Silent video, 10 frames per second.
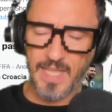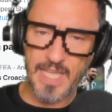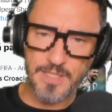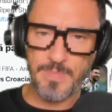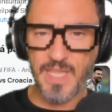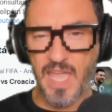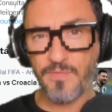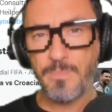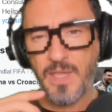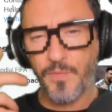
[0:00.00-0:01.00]

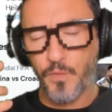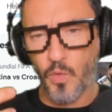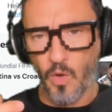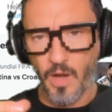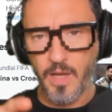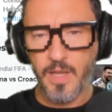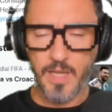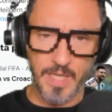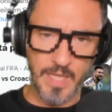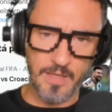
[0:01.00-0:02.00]
SBF before
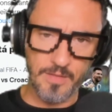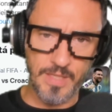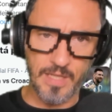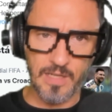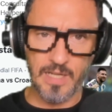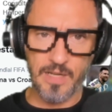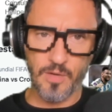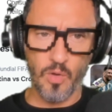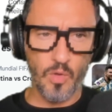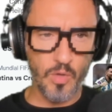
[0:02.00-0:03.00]
he declared
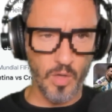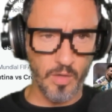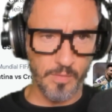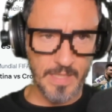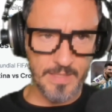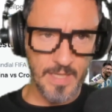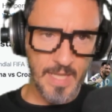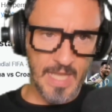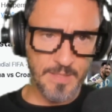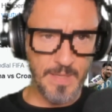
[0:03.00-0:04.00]
on Congress.
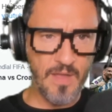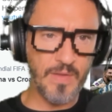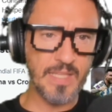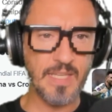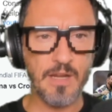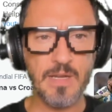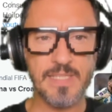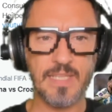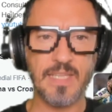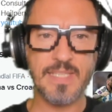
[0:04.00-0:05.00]
SBF getting
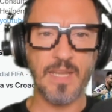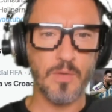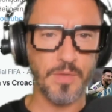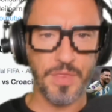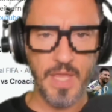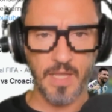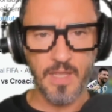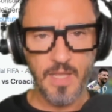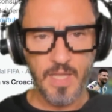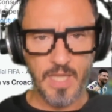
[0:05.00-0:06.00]
arrested isn't a good thing.
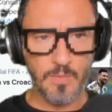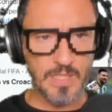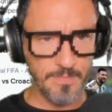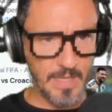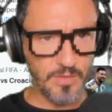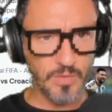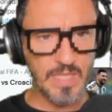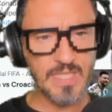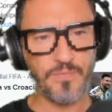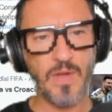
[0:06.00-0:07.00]
He was meant to
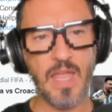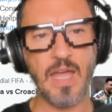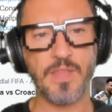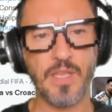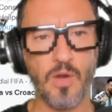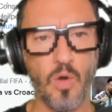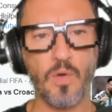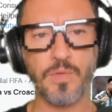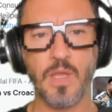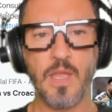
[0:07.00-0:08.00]
testify under
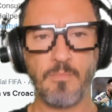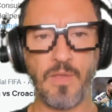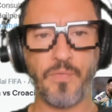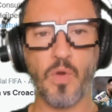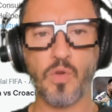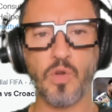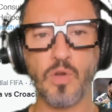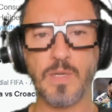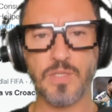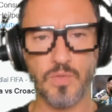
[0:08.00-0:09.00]
oath before
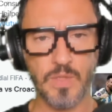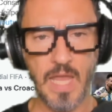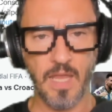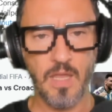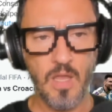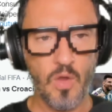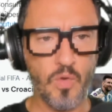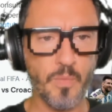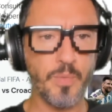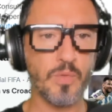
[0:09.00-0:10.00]
Congress today,
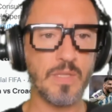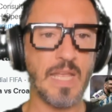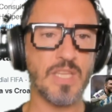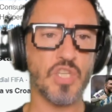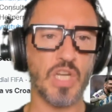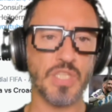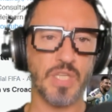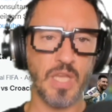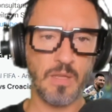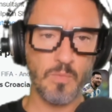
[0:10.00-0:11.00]
who would then charge
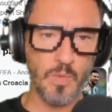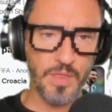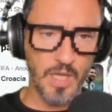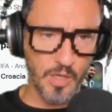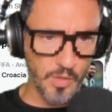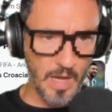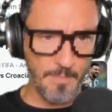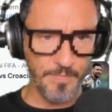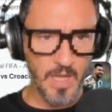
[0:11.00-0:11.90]
him with a crime.